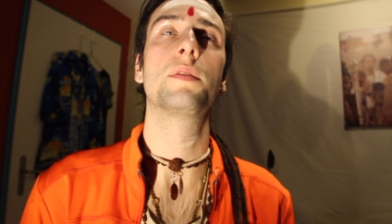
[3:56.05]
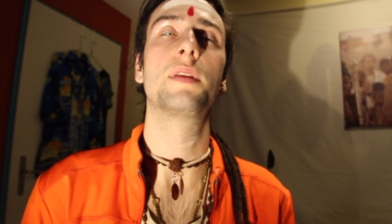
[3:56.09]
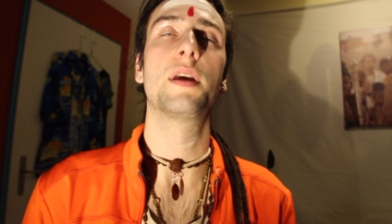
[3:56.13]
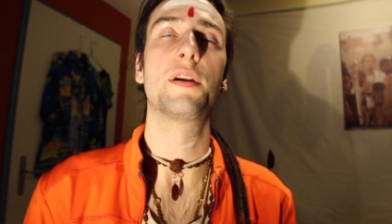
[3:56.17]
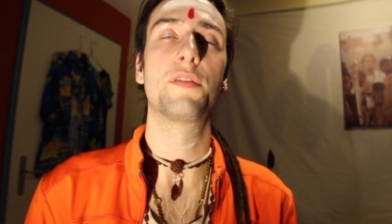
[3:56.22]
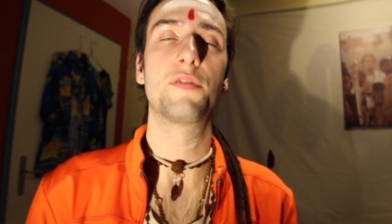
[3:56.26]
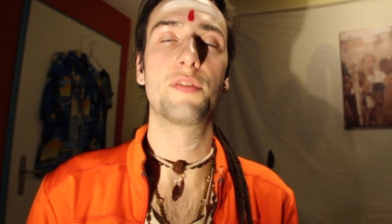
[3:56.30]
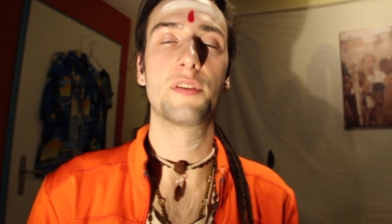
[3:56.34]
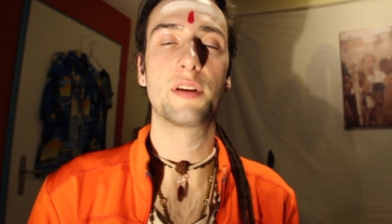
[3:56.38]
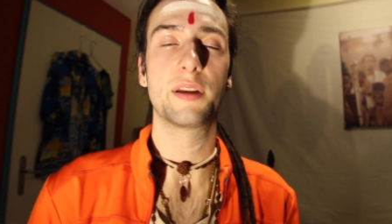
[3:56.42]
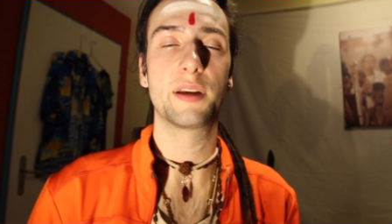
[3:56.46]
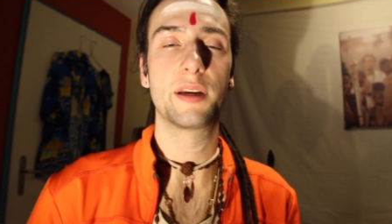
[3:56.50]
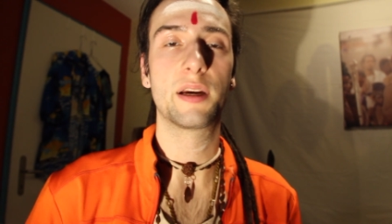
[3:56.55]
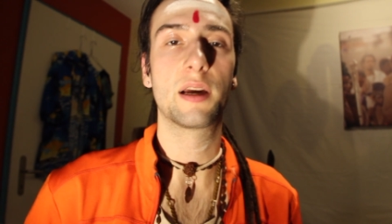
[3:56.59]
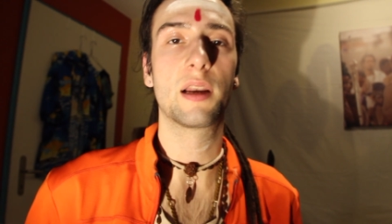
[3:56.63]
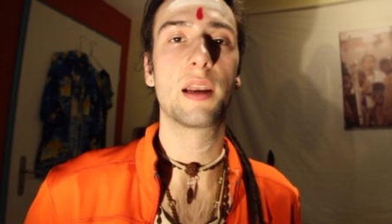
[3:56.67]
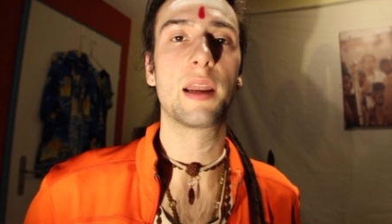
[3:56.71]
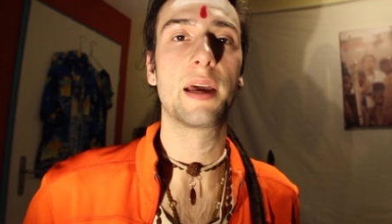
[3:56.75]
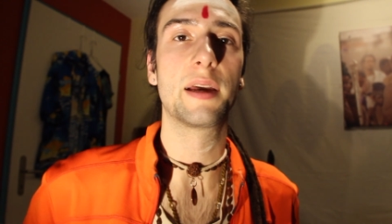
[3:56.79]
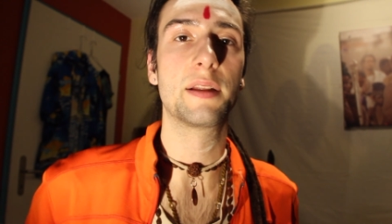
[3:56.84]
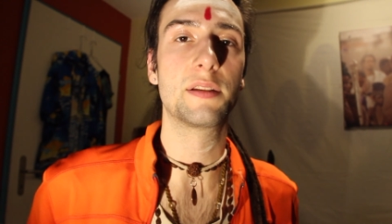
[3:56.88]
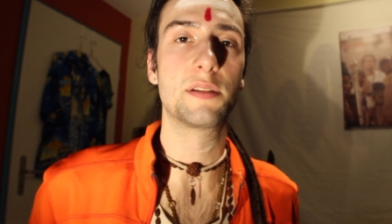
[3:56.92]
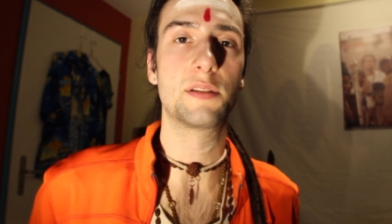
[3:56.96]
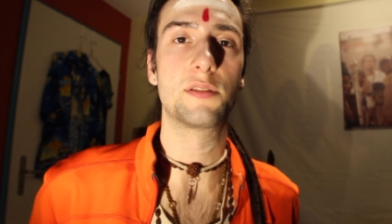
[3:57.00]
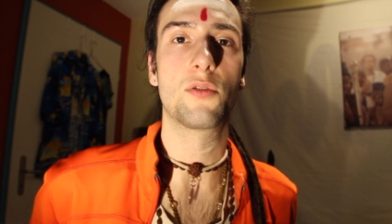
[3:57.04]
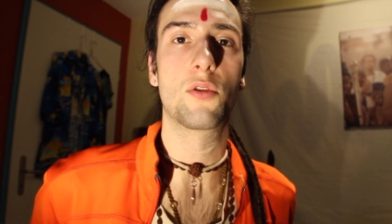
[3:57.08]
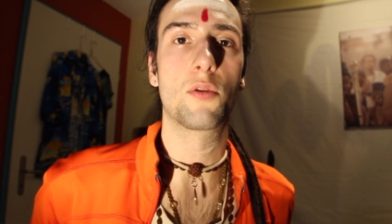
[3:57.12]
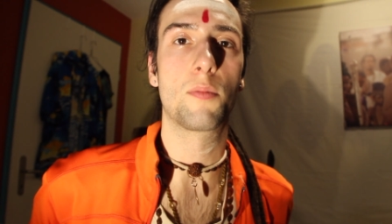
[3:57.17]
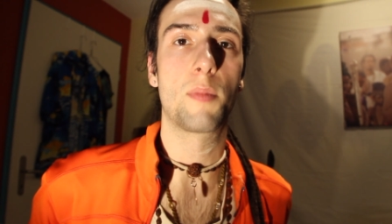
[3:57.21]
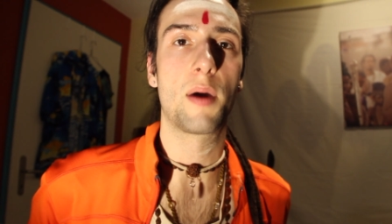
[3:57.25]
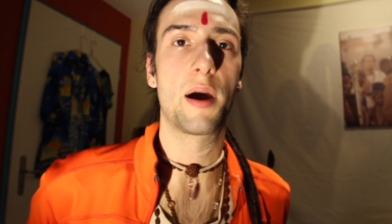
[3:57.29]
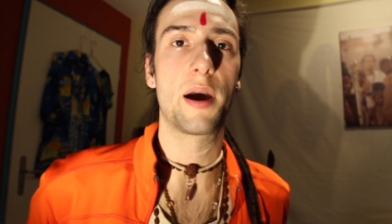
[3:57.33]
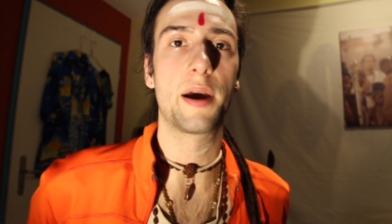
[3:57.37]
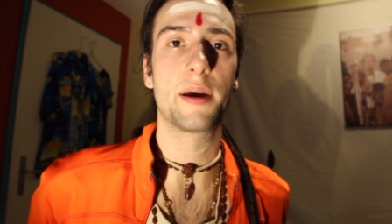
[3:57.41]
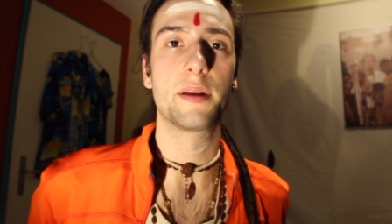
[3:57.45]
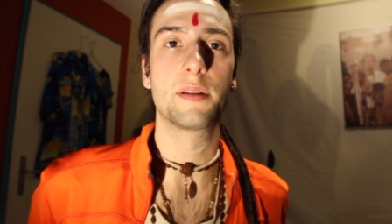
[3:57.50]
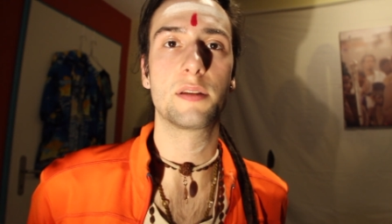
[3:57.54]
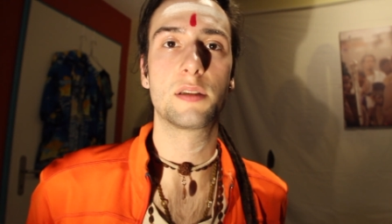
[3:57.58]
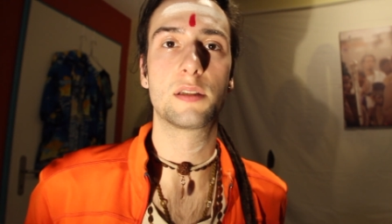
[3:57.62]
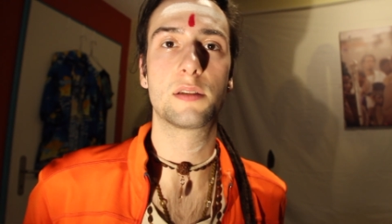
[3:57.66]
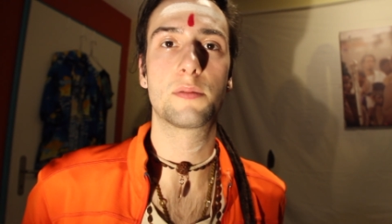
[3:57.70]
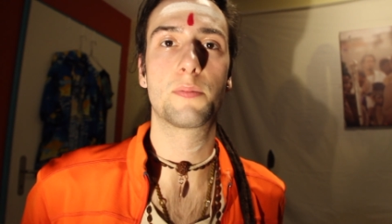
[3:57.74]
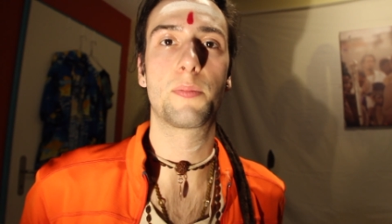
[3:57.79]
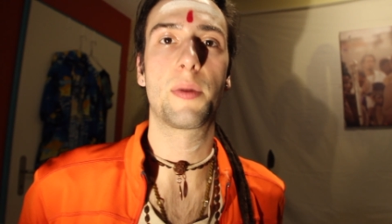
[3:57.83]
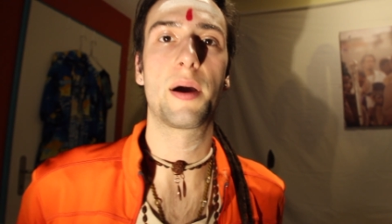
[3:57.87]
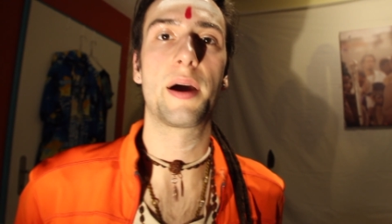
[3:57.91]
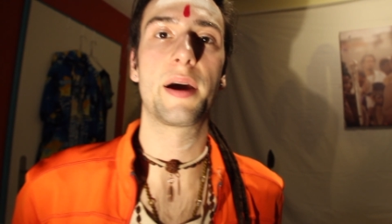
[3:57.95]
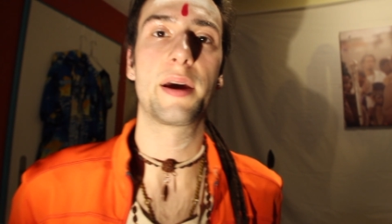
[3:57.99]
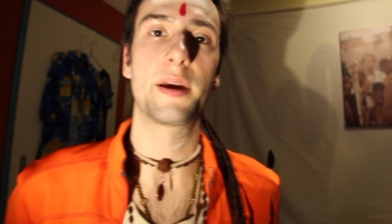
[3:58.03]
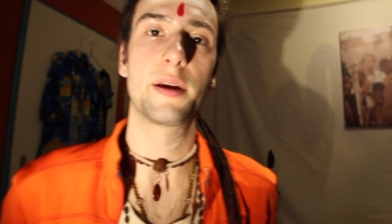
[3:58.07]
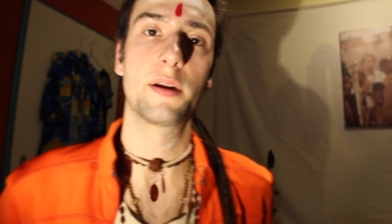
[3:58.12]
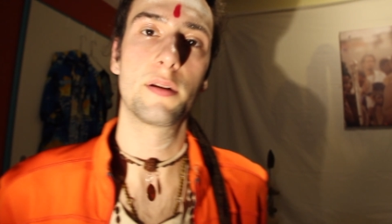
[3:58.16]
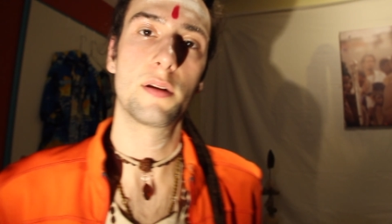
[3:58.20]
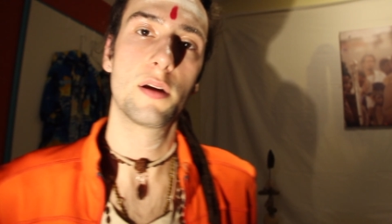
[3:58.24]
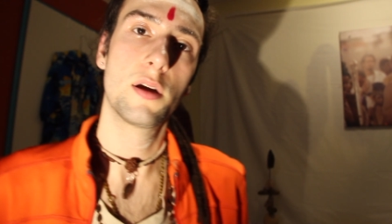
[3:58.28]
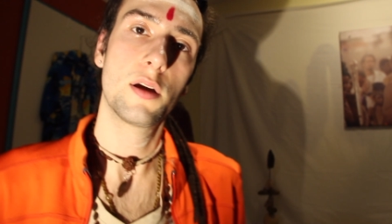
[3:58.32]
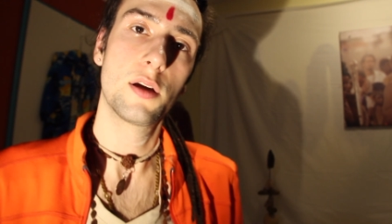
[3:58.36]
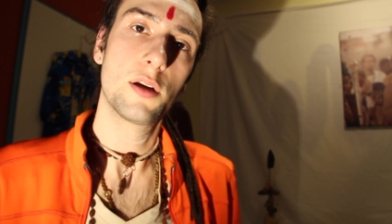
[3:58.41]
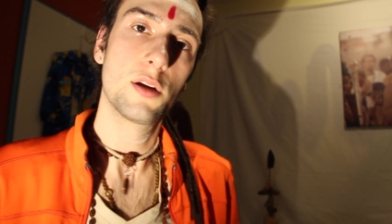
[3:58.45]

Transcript: definitely cleanse your minds by